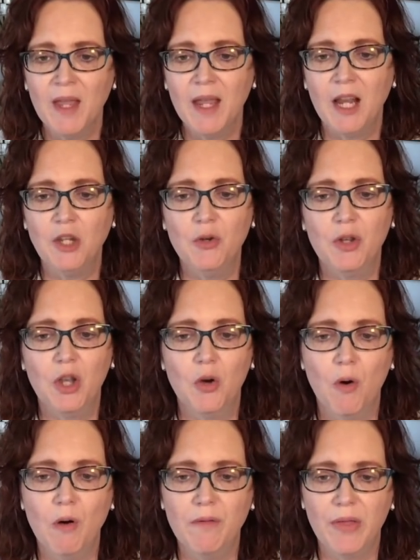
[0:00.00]
And you can
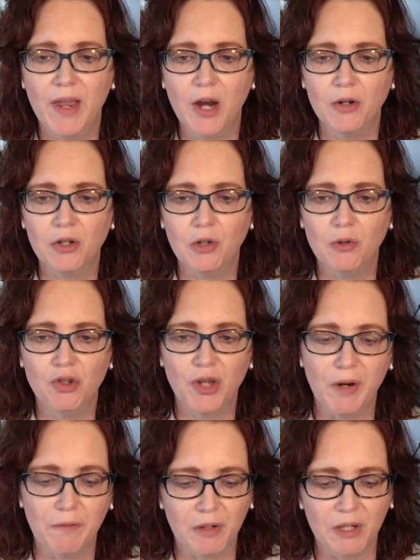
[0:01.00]
go over there to
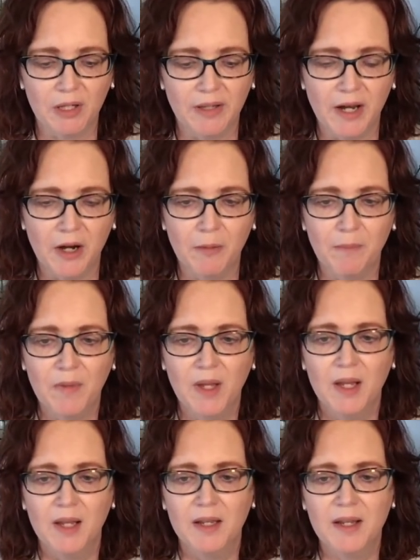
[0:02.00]

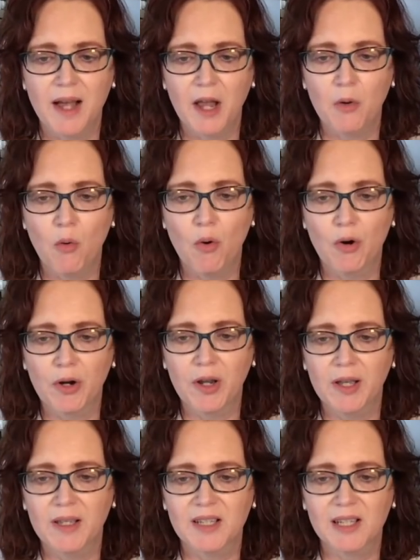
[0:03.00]

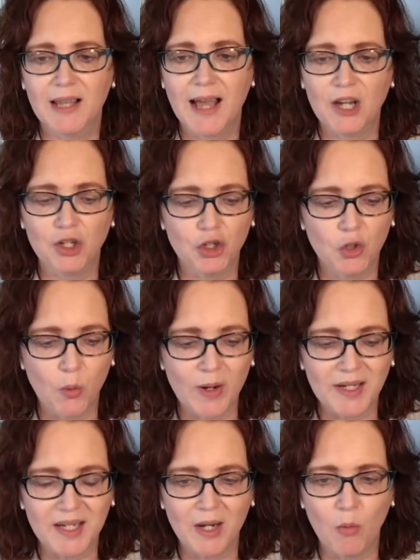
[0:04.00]

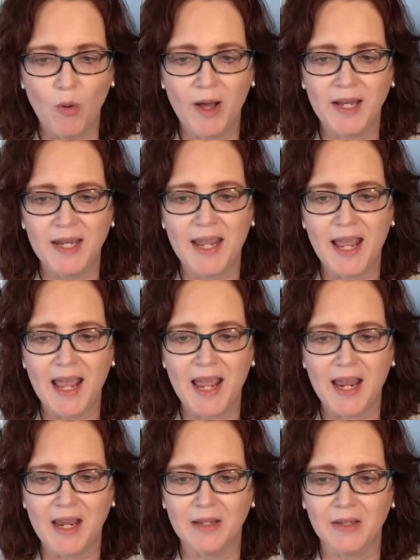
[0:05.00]

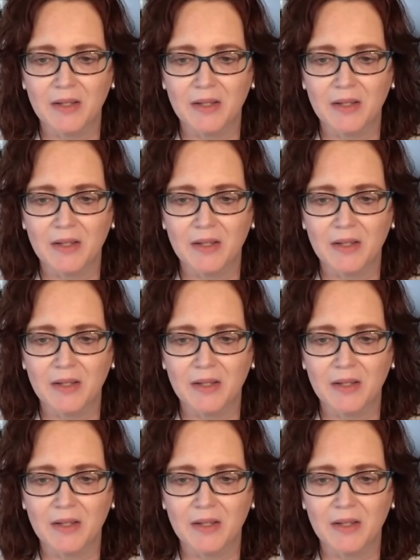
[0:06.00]
jenniferleclaire.org/21days,